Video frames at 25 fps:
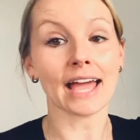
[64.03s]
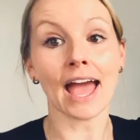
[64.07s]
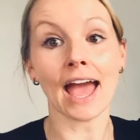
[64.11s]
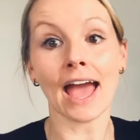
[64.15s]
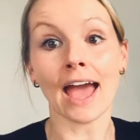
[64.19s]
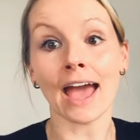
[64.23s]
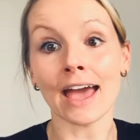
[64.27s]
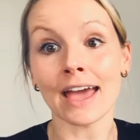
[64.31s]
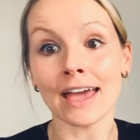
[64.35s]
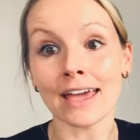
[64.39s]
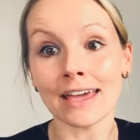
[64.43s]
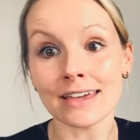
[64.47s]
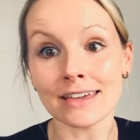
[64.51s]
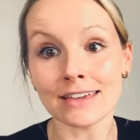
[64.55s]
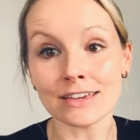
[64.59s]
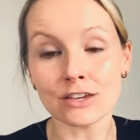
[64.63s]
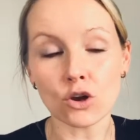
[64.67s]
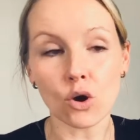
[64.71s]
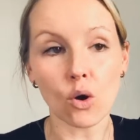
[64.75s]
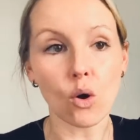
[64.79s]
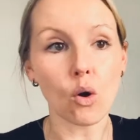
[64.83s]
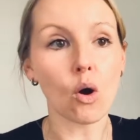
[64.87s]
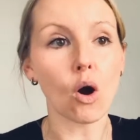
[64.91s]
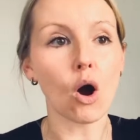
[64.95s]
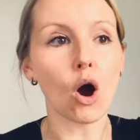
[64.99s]
A
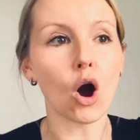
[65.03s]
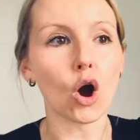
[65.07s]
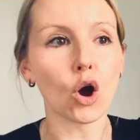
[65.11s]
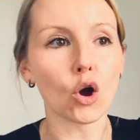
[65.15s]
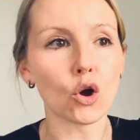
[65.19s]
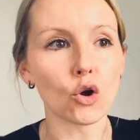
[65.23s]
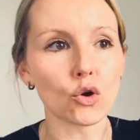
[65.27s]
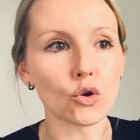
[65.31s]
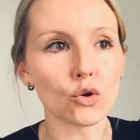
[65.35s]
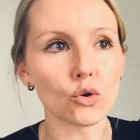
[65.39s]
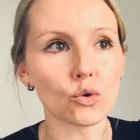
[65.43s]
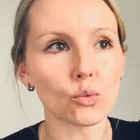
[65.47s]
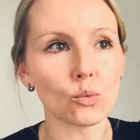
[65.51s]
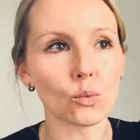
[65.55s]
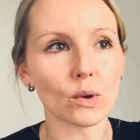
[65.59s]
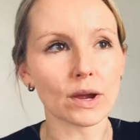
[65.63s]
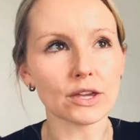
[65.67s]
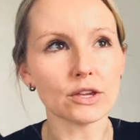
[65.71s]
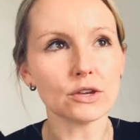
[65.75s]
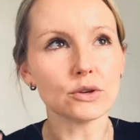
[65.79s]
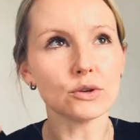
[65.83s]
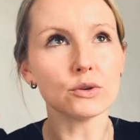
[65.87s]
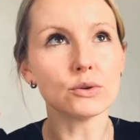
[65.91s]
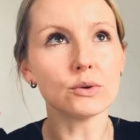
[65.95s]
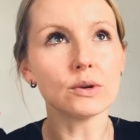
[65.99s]
or O where
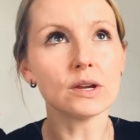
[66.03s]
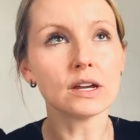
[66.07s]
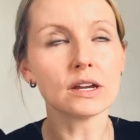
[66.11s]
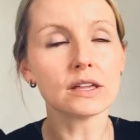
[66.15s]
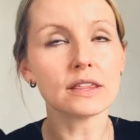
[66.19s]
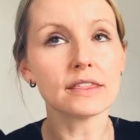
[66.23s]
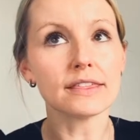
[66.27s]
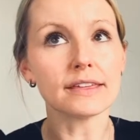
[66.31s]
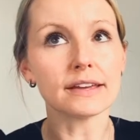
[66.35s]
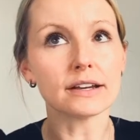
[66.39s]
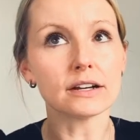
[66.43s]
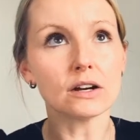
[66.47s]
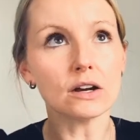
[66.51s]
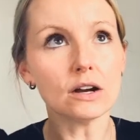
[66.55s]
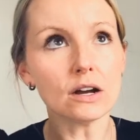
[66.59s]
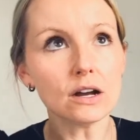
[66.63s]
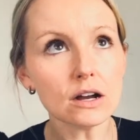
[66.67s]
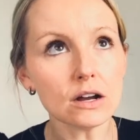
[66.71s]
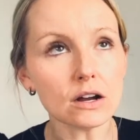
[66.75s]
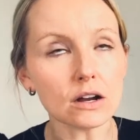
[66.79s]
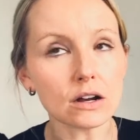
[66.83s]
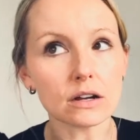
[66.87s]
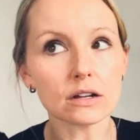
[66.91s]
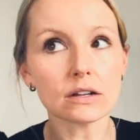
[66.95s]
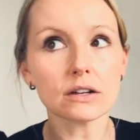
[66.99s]
you think,
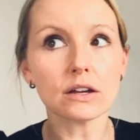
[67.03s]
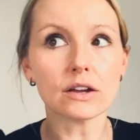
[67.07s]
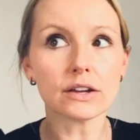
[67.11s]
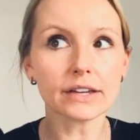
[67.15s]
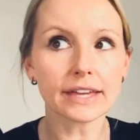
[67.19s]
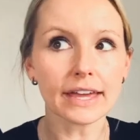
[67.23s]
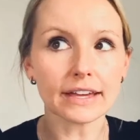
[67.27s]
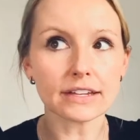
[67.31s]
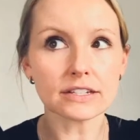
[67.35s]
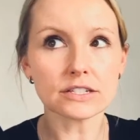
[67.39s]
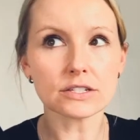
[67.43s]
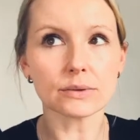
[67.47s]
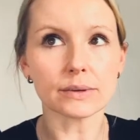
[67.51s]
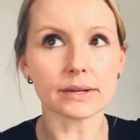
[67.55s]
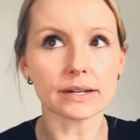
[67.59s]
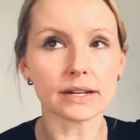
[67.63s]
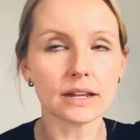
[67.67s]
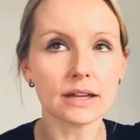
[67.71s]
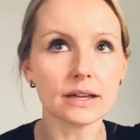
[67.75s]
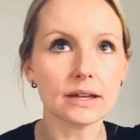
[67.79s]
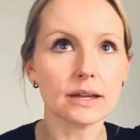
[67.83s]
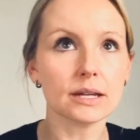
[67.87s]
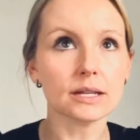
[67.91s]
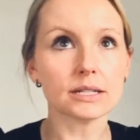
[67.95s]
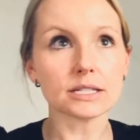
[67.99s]
oh, okay, so
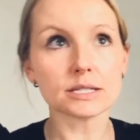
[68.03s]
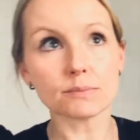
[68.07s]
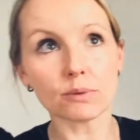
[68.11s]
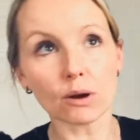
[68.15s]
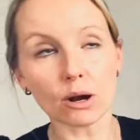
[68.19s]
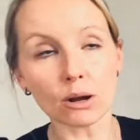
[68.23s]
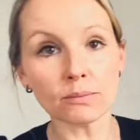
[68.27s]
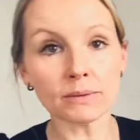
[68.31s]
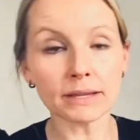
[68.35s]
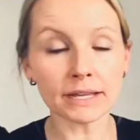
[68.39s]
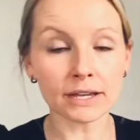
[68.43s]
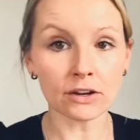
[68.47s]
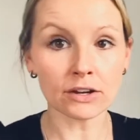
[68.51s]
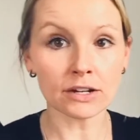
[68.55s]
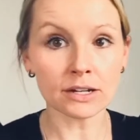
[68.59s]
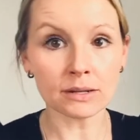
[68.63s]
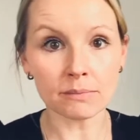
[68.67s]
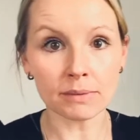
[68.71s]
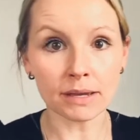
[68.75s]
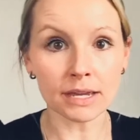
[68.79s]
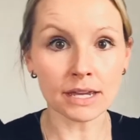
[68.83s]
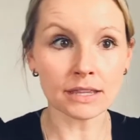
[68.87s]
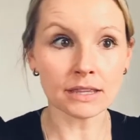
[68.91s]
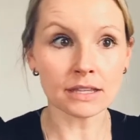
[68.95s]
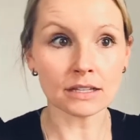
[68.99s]
it's probably going to
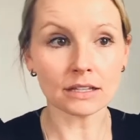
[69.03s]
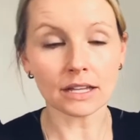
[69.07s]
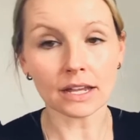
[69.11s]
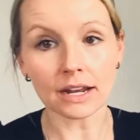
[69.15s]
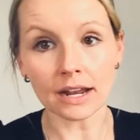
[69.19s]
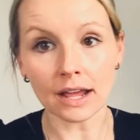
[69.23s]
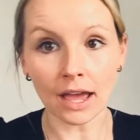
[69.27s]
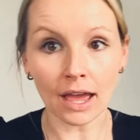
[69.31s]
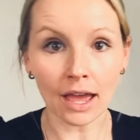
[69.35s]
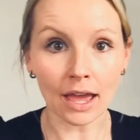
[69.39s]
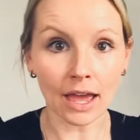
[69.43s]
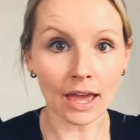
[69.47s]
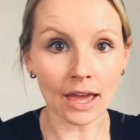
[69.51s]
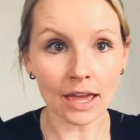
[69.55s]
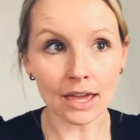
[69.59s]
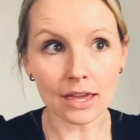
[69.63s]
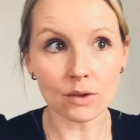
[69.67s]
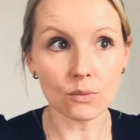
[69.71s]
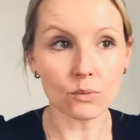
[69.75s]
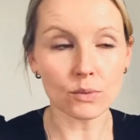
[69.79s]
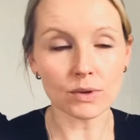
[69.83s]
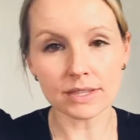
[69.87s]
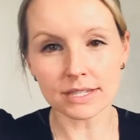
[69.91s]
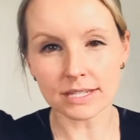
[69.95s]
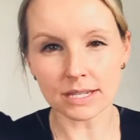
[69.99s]
be the letter A
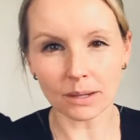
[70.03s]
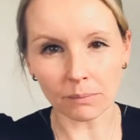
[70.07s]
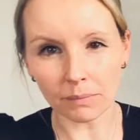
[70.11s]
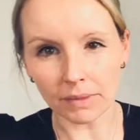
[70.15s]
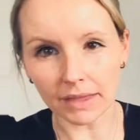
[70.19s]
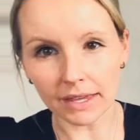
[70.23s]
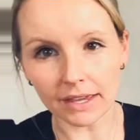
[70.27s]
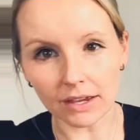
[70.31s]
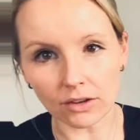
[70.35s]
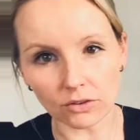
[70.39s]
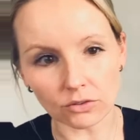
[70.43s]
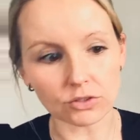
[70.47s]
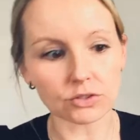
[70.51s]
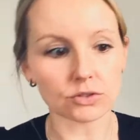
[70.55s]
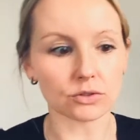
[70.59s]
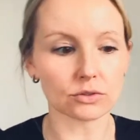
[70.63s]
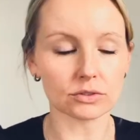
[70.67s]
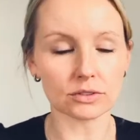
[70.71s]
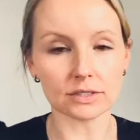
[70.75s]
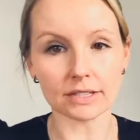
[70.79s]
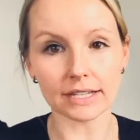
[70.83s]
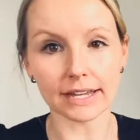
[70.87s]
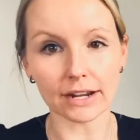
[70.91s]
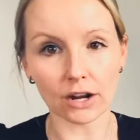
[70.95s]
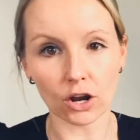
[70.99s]
with something else or the
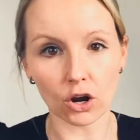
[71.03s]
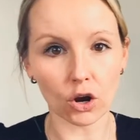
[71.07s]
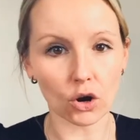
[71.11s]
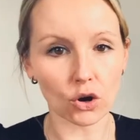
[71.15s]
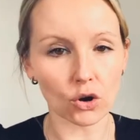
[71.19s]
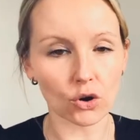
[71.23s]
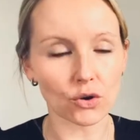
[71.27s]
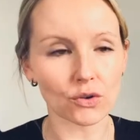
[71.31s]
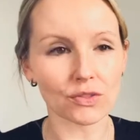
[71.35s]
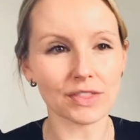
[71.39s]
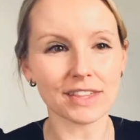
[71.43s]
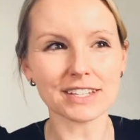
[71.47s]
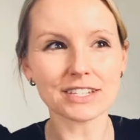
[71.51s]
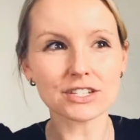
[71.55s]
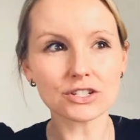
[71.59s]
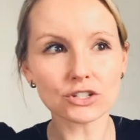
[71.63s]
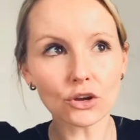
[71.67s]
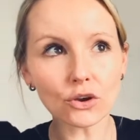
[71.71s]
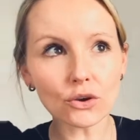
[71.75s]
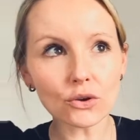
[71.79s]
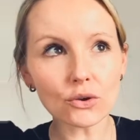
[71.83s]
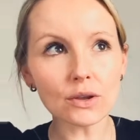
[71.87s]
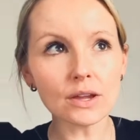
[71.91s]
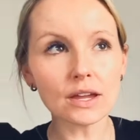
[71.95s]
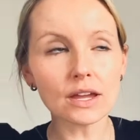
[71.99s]
letter O. There's
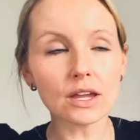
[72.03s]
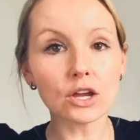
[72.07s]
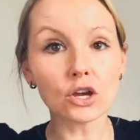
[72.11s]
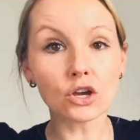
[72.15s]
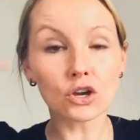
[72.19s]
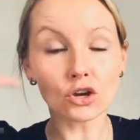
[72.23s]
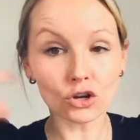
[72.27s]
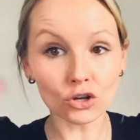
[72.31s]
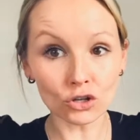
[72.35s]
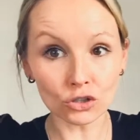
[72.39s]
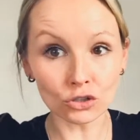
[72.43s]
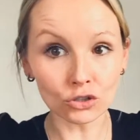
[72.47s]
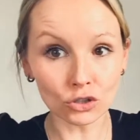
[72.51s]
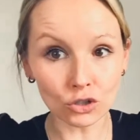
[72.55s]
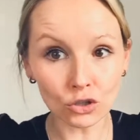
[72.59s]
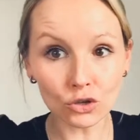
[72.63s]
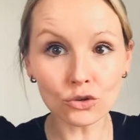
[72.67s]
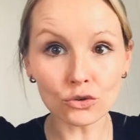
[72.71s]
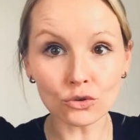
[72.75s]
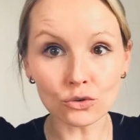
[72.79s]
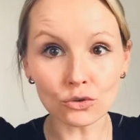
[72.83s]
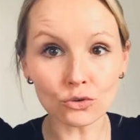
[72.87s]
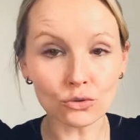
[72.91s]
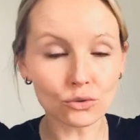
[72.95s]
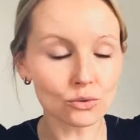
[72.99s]
no
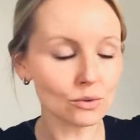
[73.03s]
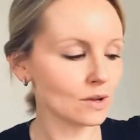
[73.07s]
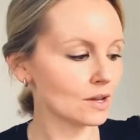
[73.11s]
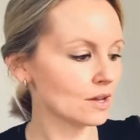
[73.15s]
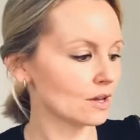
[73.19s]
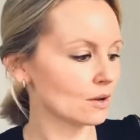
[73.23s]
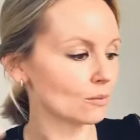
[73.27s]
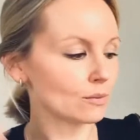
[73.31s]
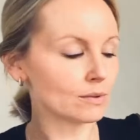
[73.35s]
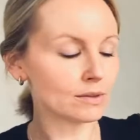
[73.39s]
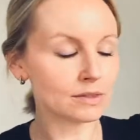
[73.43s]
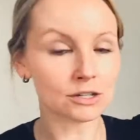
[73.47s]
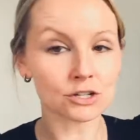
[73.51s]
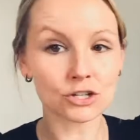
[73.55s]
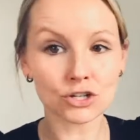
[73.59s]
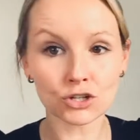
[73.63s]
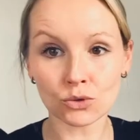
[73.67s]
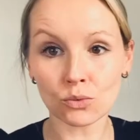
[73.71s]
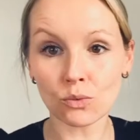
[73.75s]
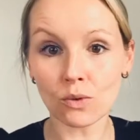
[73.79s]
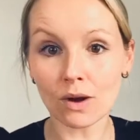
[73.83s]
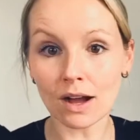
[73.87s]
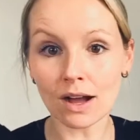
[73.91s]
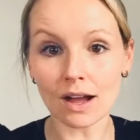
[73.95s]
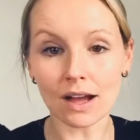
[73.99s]
clue with a
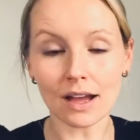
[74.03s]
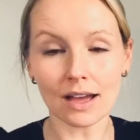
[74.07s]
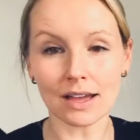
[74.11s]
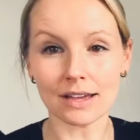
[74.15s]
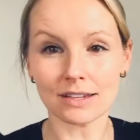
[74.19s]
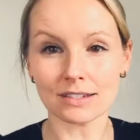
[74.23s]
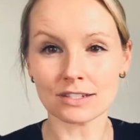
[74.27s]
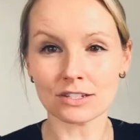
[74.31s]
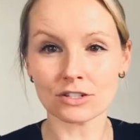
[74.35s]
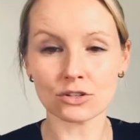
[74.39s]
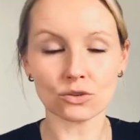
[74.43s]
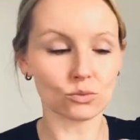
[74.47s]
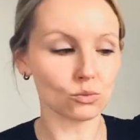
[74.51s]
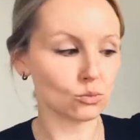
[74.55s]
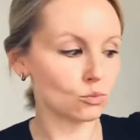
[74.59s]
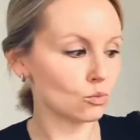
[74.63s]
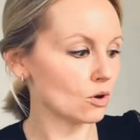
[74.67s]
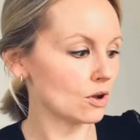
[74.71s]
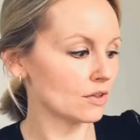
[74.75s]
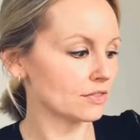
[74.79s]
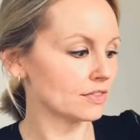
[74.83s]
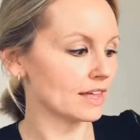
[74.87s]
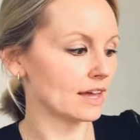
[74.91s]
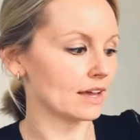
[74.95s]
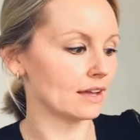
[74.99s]
schwa as to
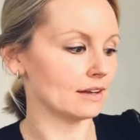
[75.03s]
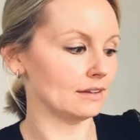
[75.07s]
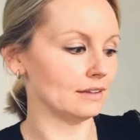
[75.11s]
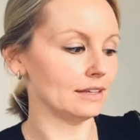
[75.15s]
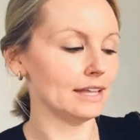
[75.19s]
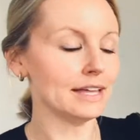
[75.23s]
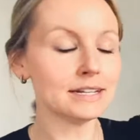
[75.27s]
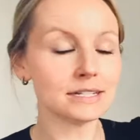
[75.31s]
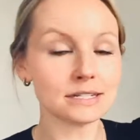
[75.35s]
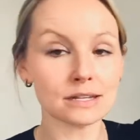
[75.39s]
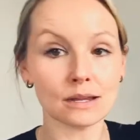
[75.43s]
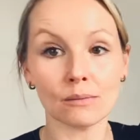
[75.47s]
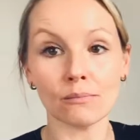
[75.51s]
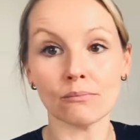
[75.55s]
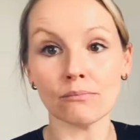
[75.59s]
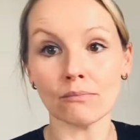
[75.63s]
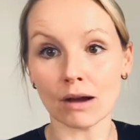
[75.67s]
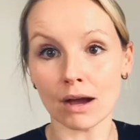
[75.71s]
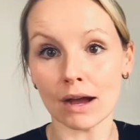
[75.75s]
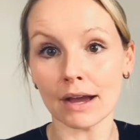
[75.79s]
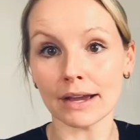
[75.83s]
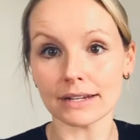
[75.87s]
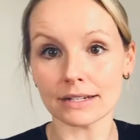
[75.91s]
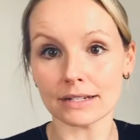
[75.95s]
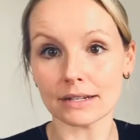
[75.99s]
what that letter
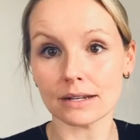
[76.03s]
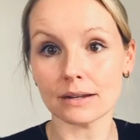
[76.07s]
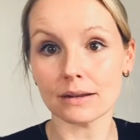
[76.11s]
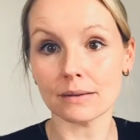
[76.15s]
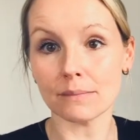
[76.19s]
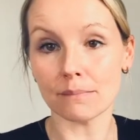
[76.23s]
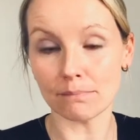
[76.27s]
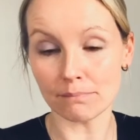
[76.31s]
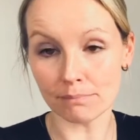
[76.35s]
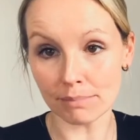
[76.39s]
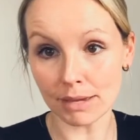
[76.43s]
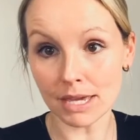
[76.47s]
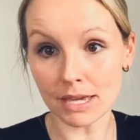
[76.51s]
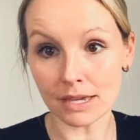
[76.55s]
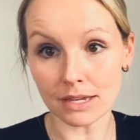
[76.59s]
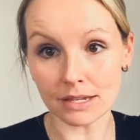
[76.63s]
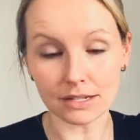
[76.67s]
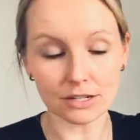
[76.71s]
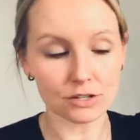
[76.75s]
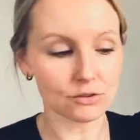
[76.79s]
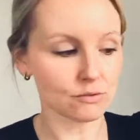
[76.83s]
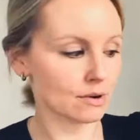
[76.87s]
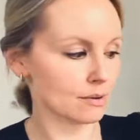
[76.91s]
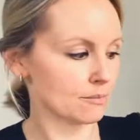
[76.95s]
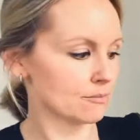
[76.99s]
might be
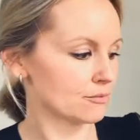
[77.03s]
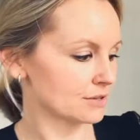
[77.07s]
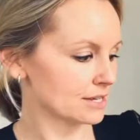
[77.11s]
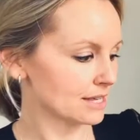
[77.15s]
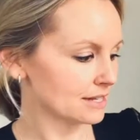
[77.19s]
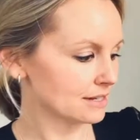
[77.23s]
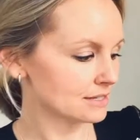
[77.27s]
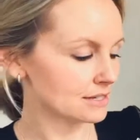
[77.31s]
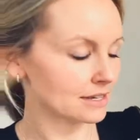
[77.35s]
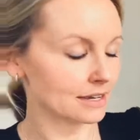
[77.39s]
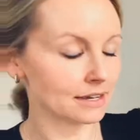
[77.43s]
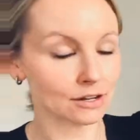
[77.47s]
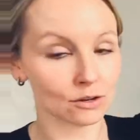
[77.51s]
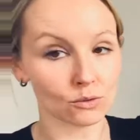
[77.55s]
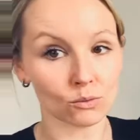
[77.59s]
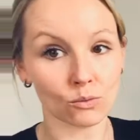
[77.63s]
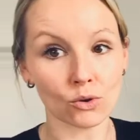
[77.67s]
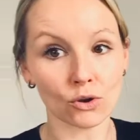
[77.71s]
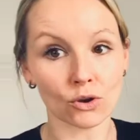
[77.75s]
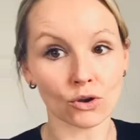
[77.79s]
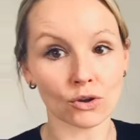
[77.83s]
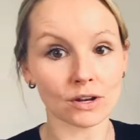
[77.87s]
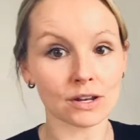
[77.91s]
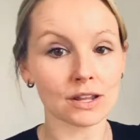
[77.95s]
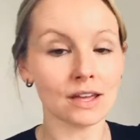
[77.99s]
to represent it in a
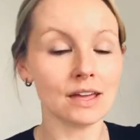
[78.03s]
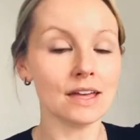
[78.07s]
word.